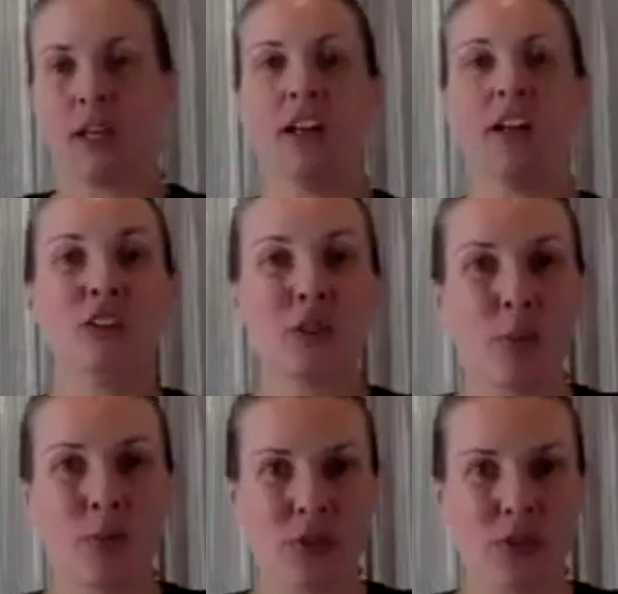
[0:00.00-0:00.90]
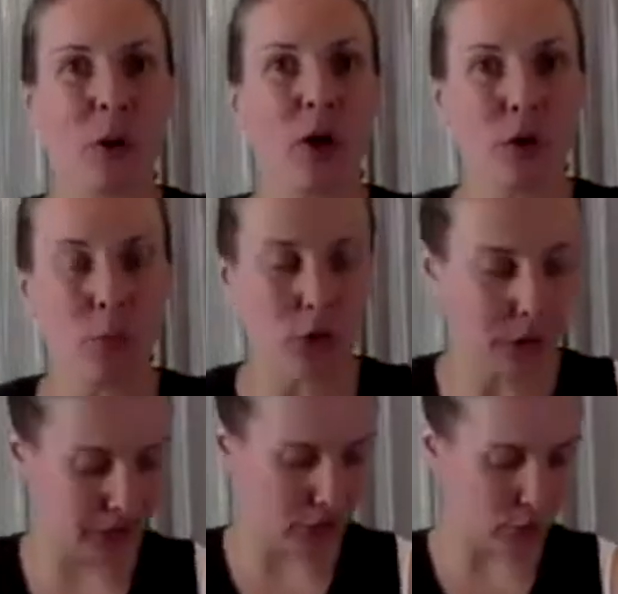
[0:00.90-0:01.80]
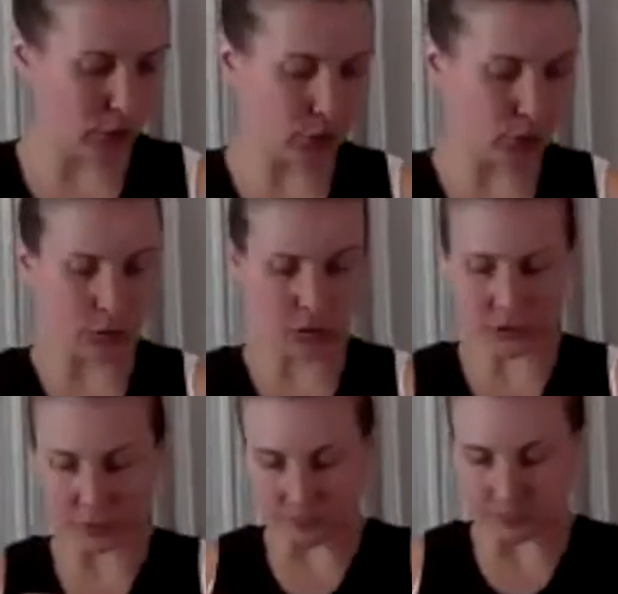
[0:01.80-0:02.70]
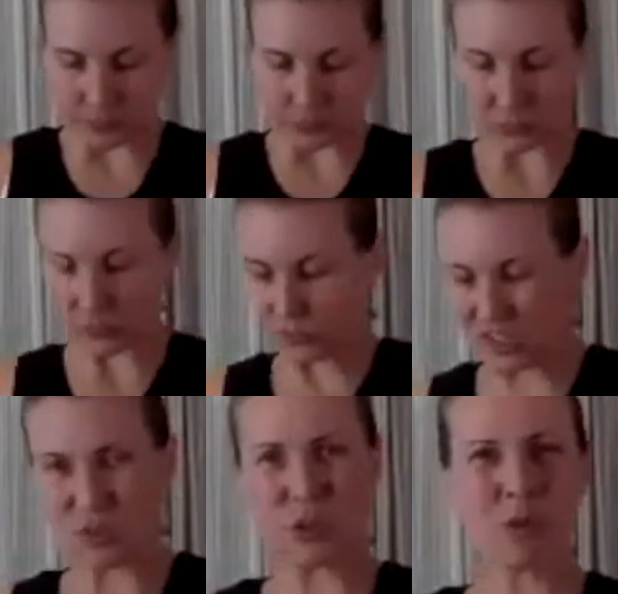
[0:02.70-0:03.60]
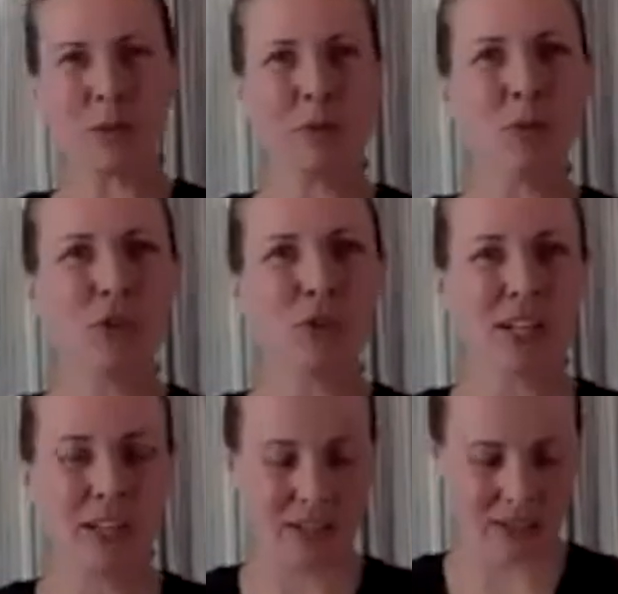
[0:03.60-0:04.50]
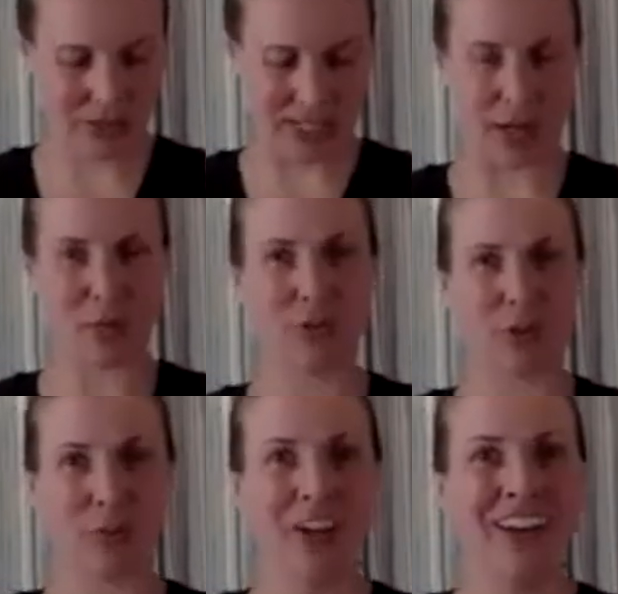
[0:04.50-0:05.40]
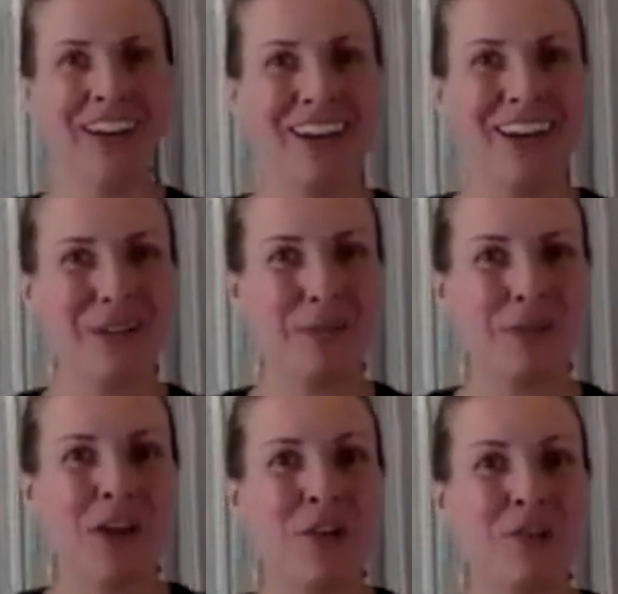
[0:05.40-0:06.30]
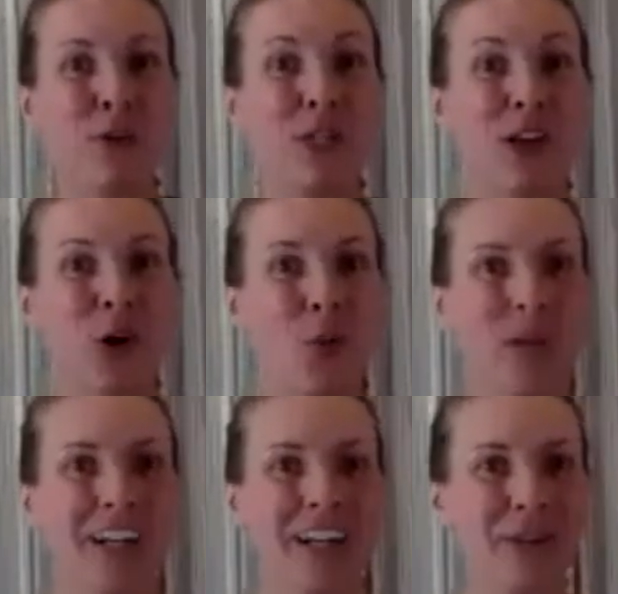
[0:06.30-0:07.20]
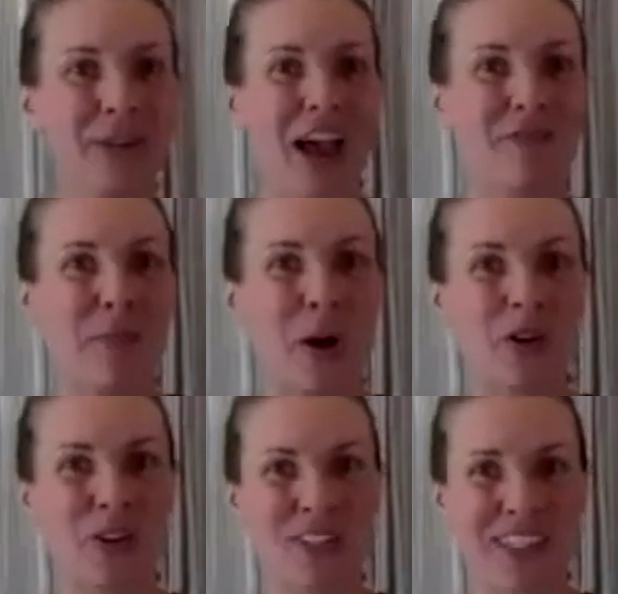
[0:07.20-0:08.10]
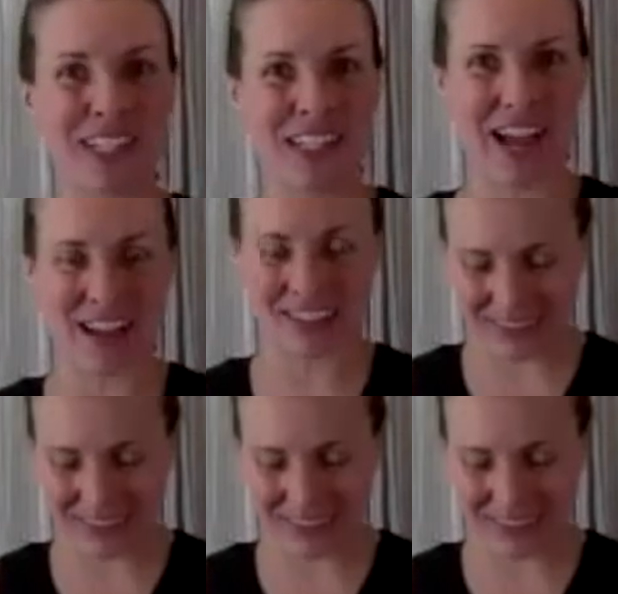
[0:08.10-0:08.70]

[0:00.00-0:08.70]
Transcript: And also there's partner work we can do with shoulders. which maybe we'll do that another day when we're fully open and we have partners in the class.